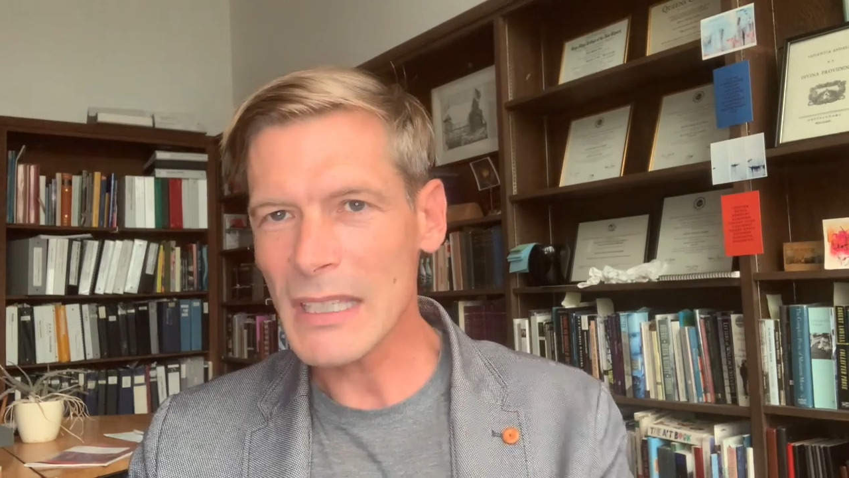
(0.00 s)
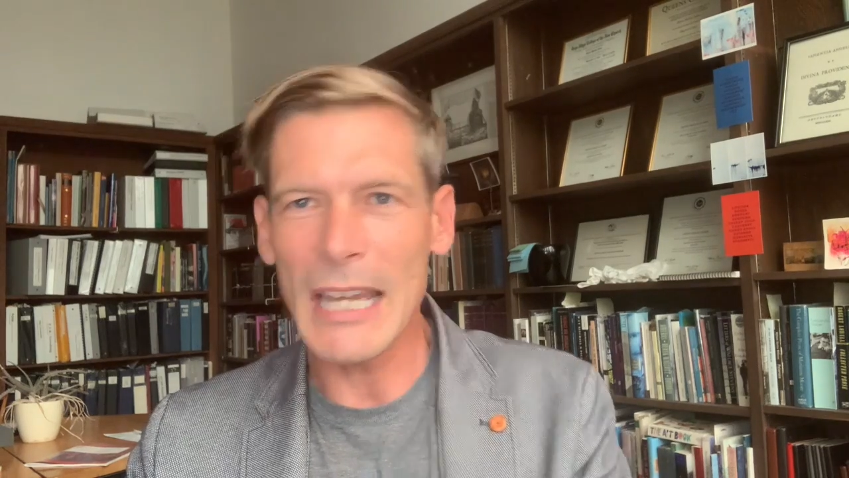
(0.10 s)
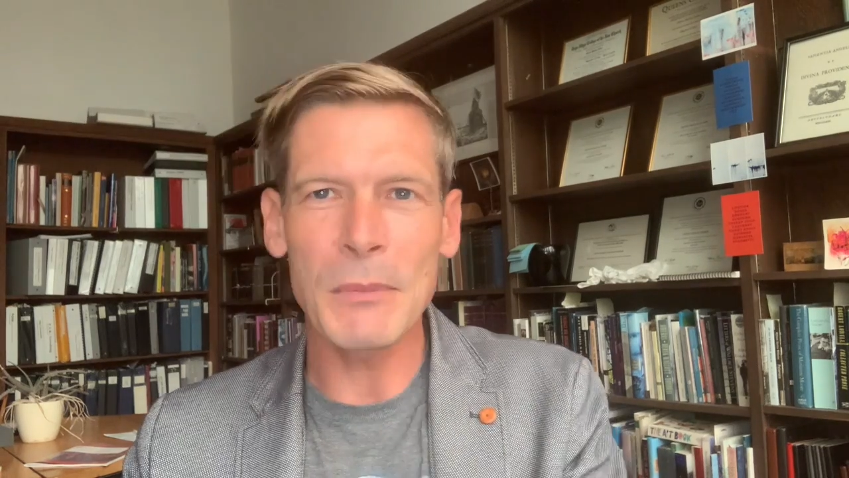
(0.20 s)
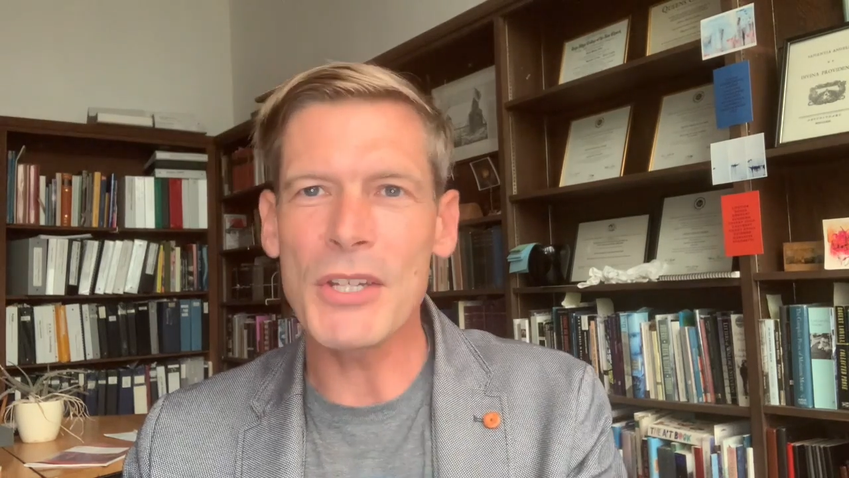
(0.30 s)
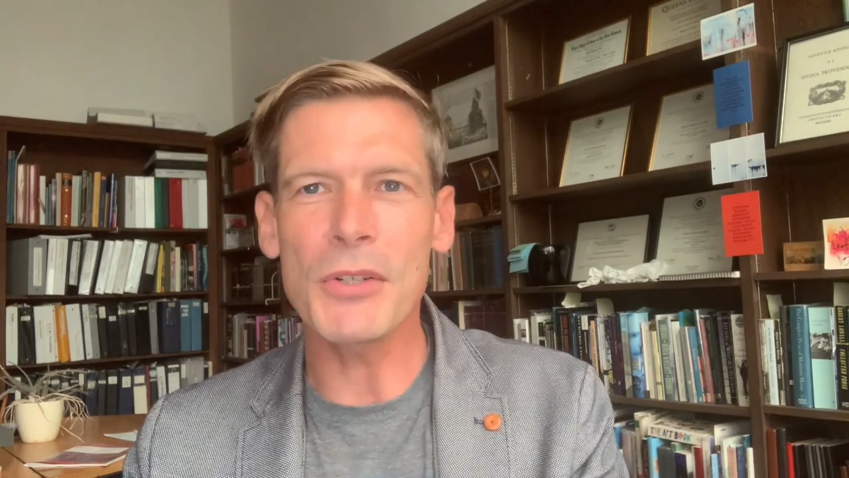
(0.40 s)

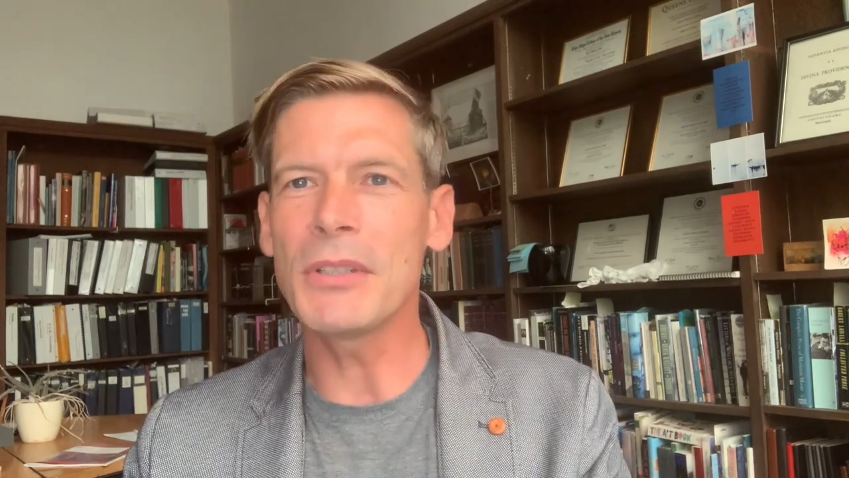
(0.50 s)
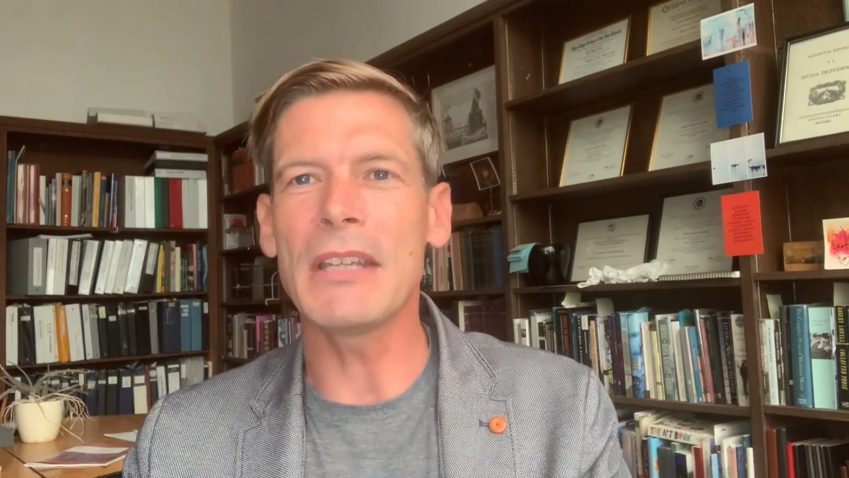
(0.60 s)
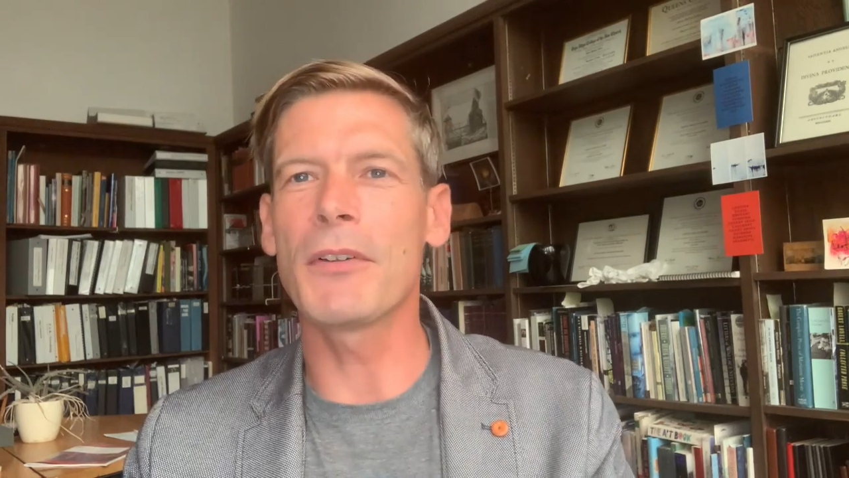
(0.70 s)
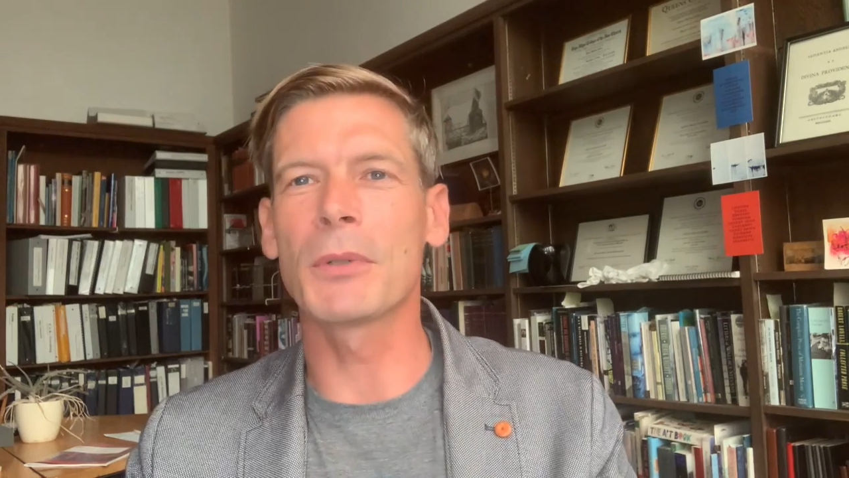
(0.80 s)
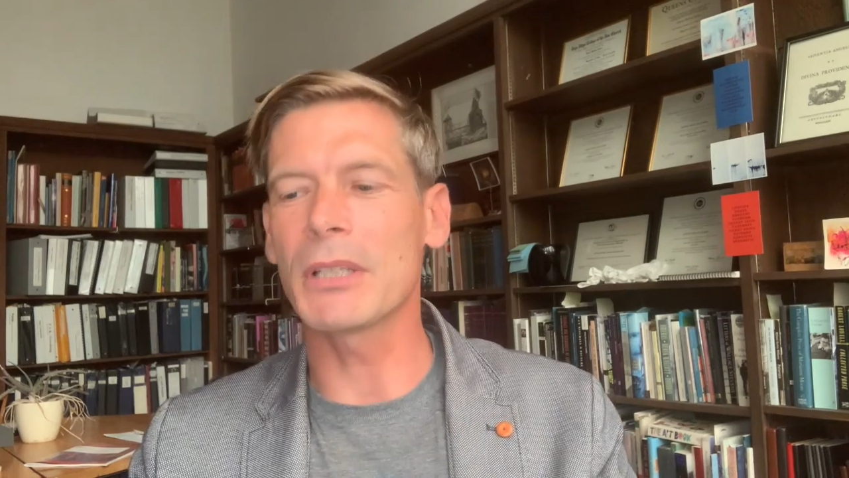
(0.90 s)
And we shouldn't
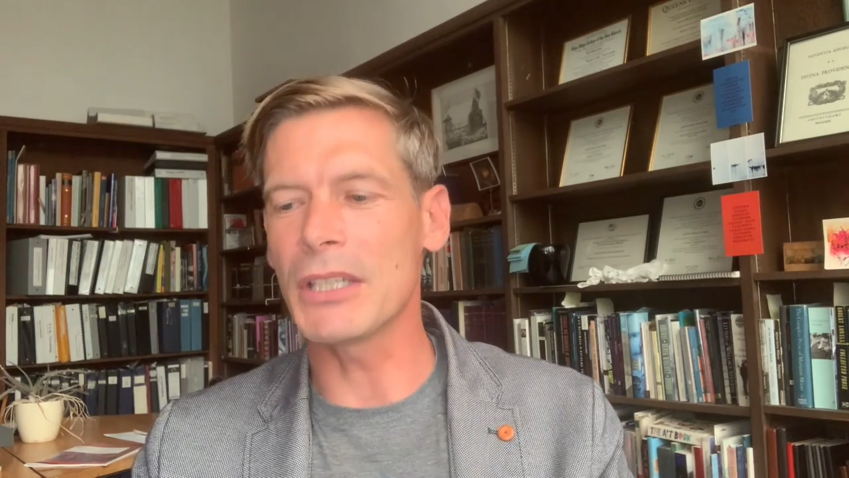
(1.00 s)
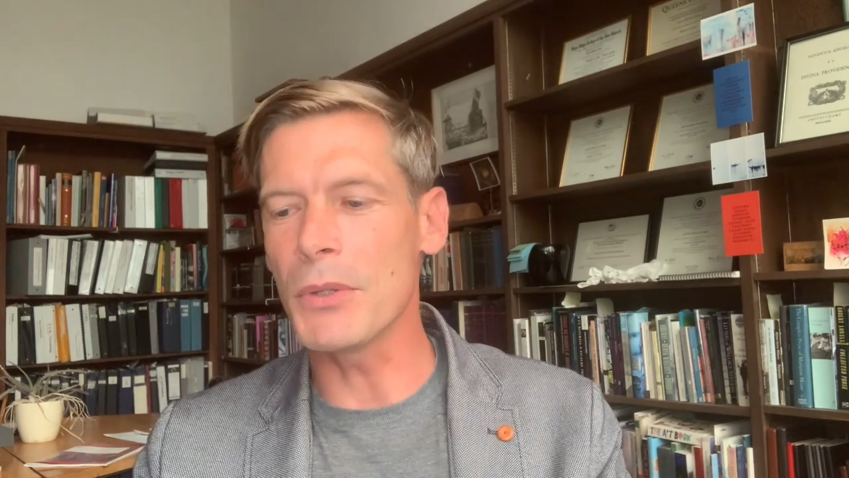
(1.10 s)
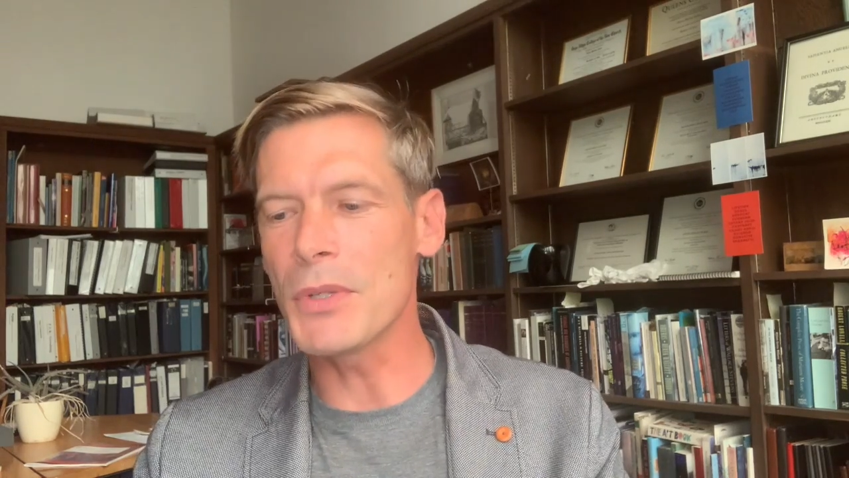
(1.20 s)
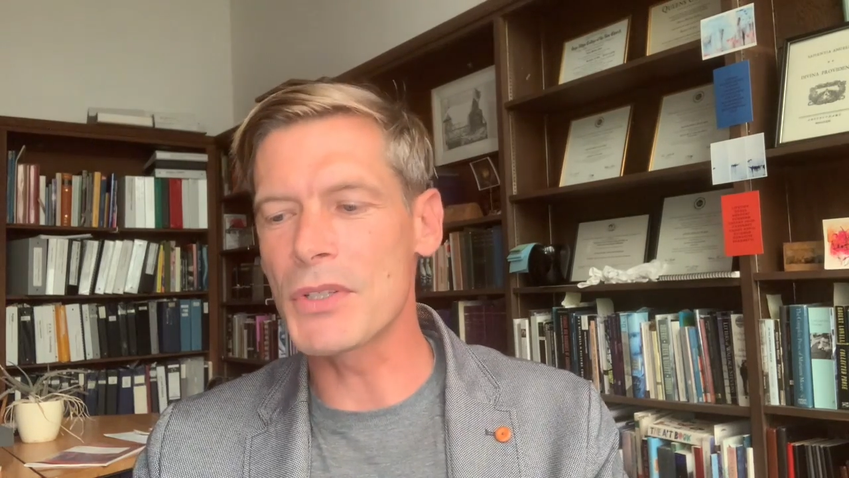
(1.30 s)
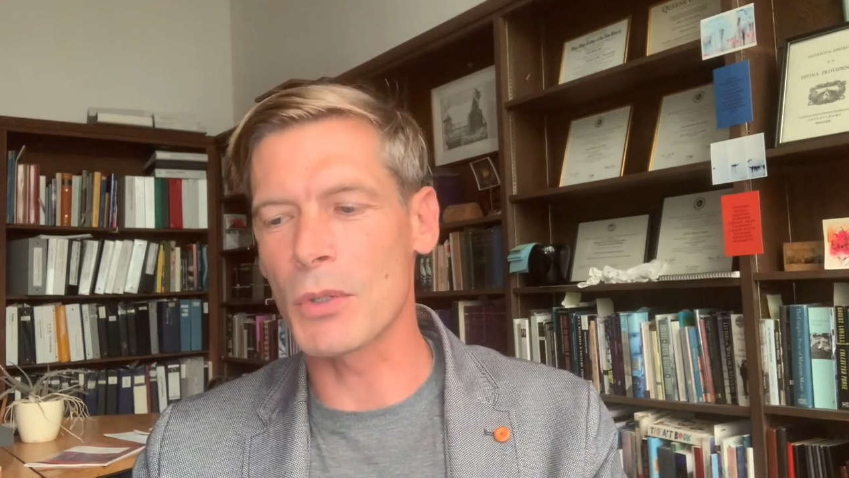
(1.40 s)
even really use